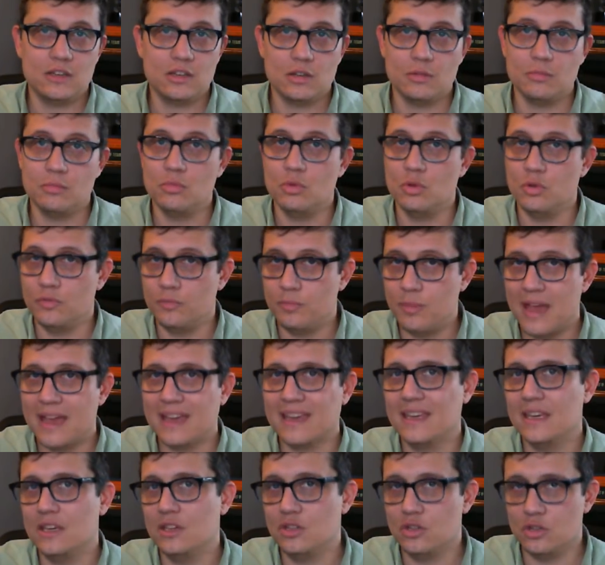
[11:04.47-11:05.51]
to move
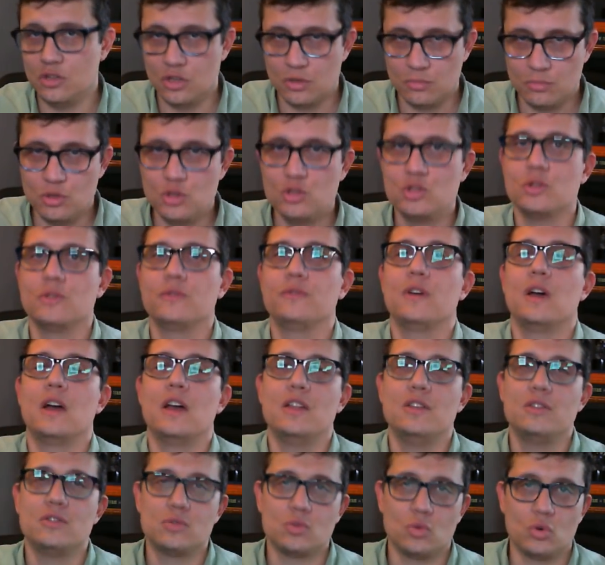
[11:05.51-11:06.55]
back into your mutual
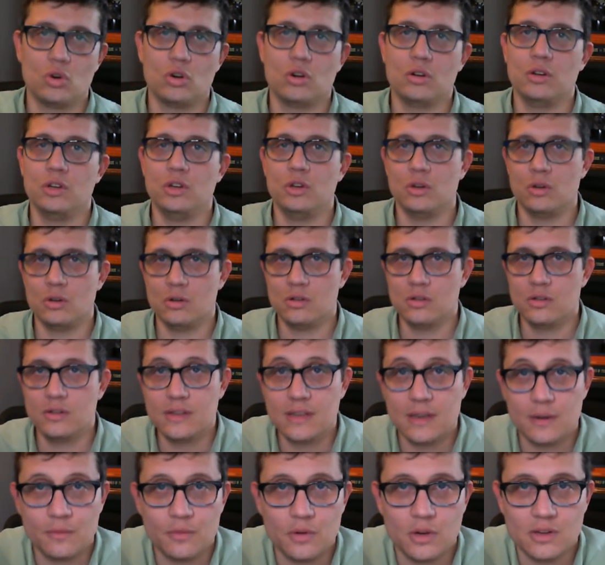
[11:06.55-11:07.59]
funds or your
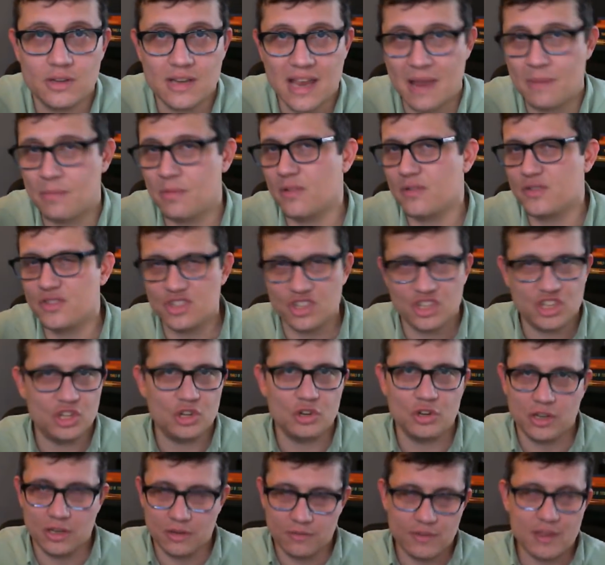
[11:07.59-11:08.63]
different type of
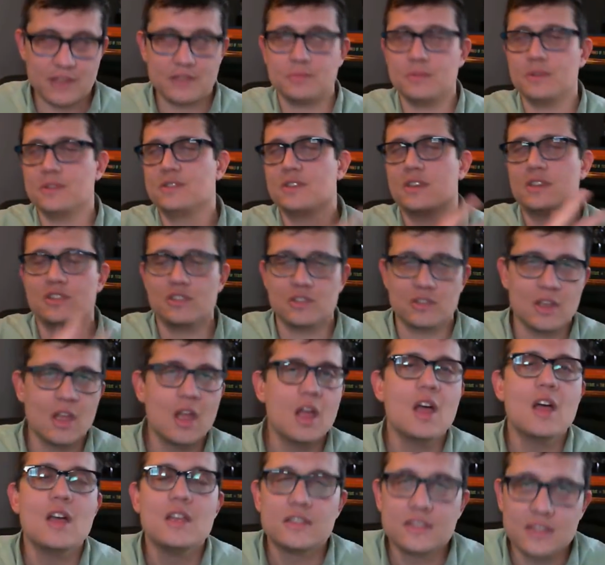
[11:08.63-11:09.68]
security investments such as
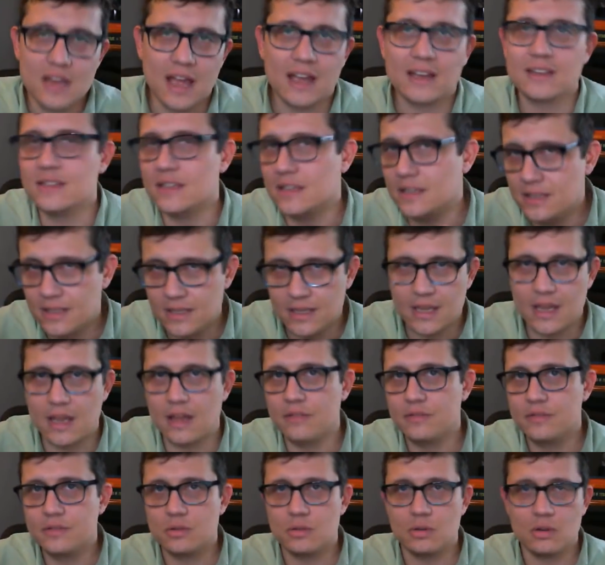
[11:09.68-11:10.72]
stocks, E T
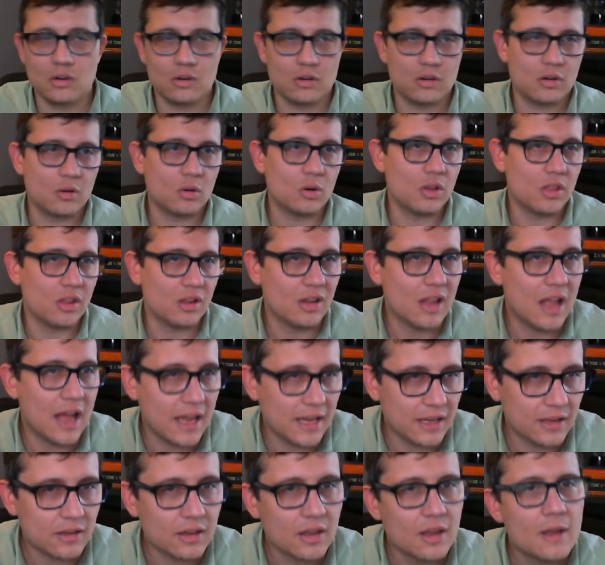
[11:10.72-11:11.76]
Fs, or, or the
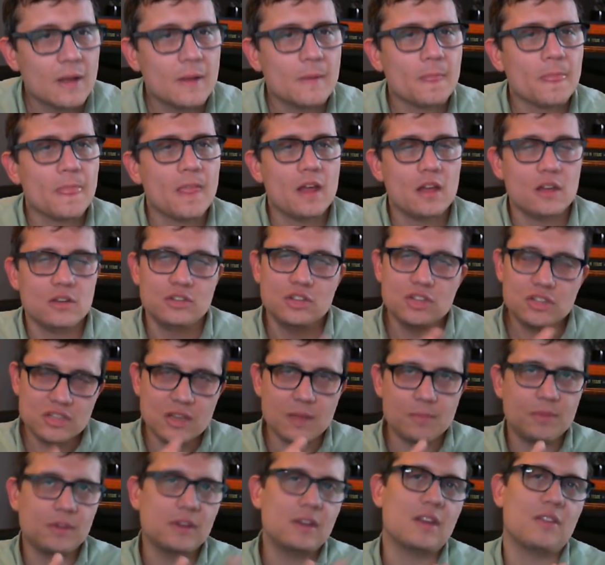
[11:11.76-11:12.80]
like? Just
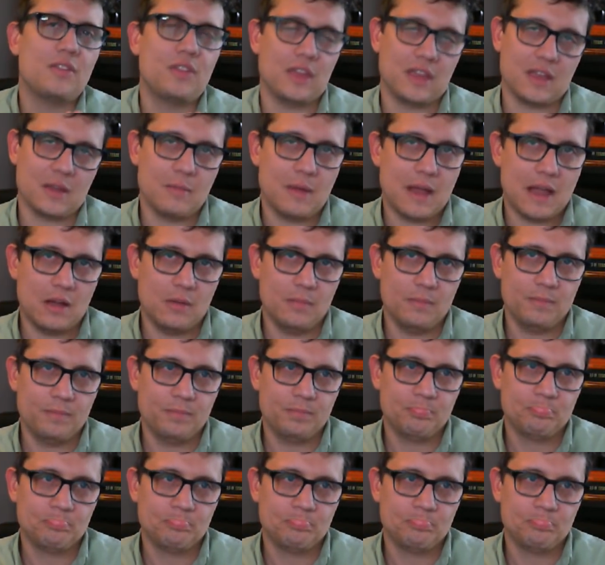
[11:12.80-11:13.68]
something to think about.